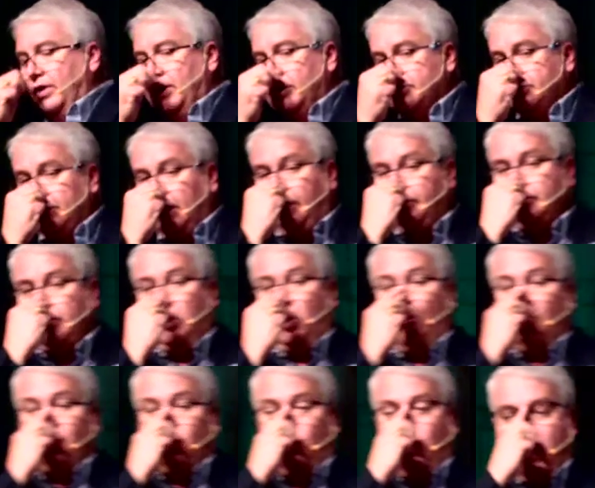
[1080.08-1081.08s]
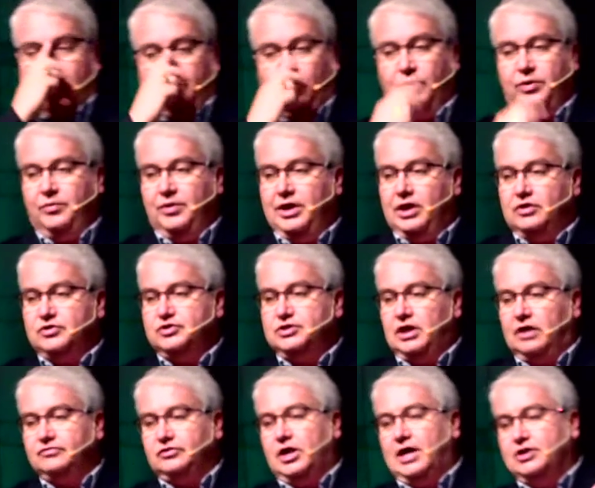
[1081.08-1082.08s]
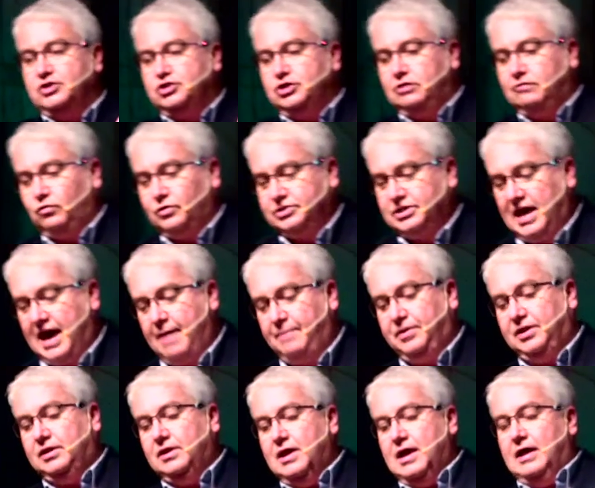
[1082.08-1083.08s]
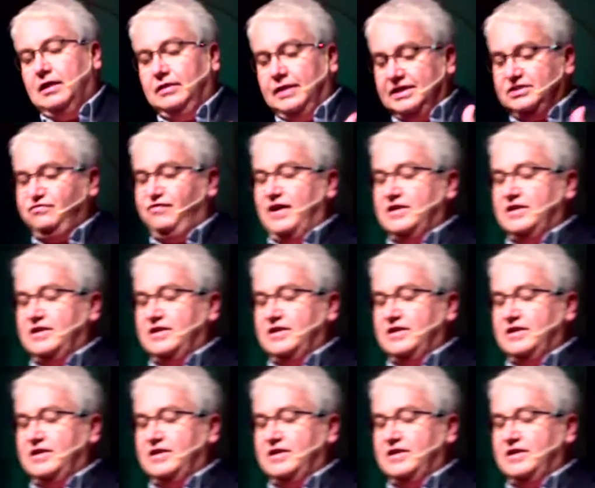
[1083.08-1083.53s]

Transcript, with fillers: we ourselves are overwhelmed, when we ourselves are not sure what's happening, let's